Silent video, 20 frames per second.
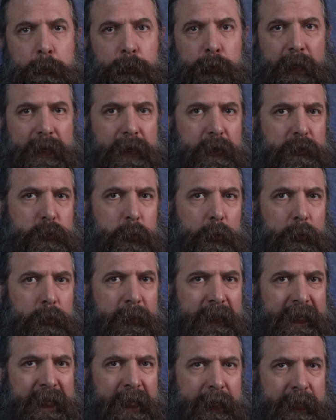players will
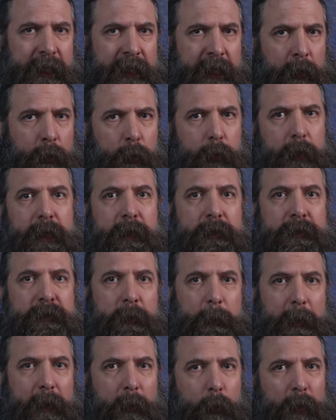get curious
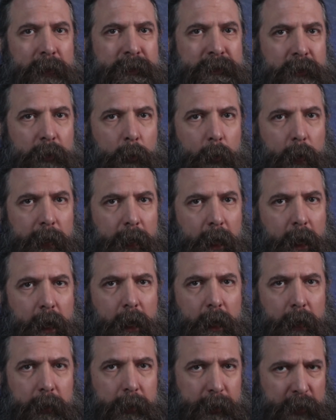about what's going
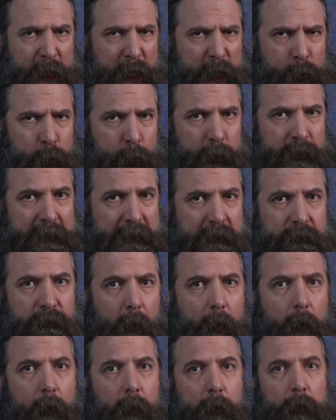on and who is
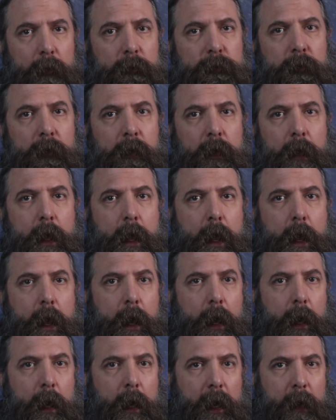involved.
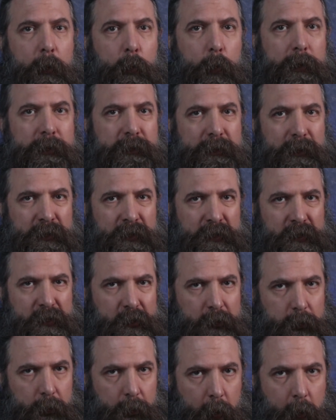I want to
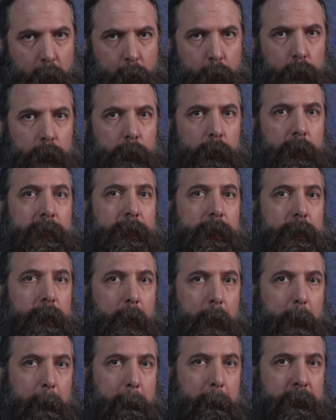slowly
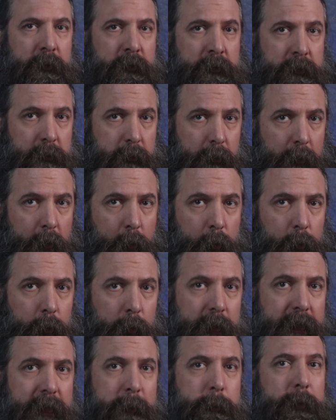
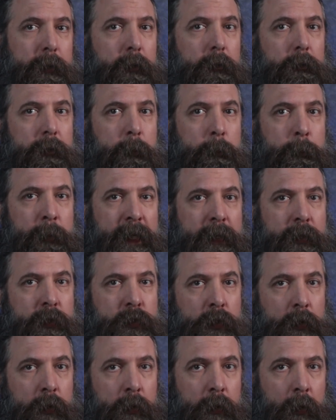build the
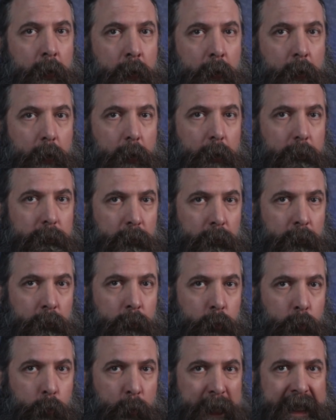picture
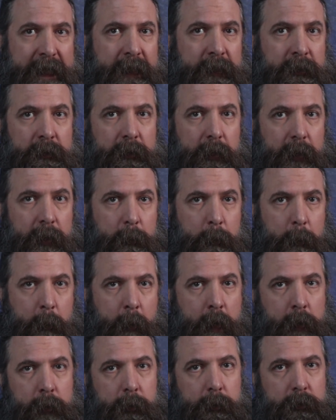over weeks and
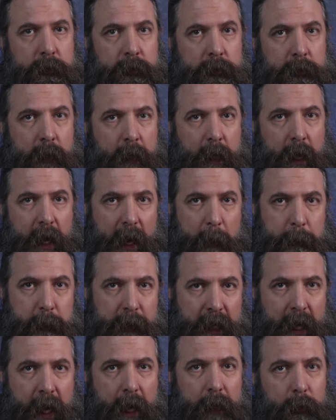months.
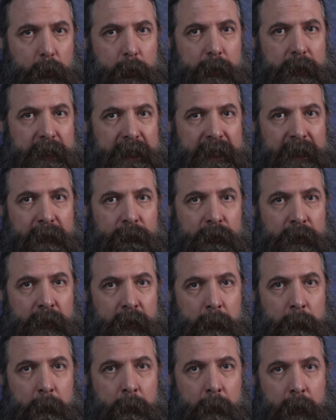I'm not going to give
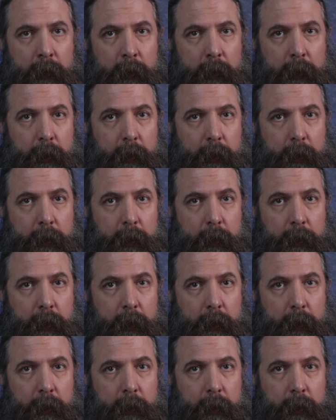them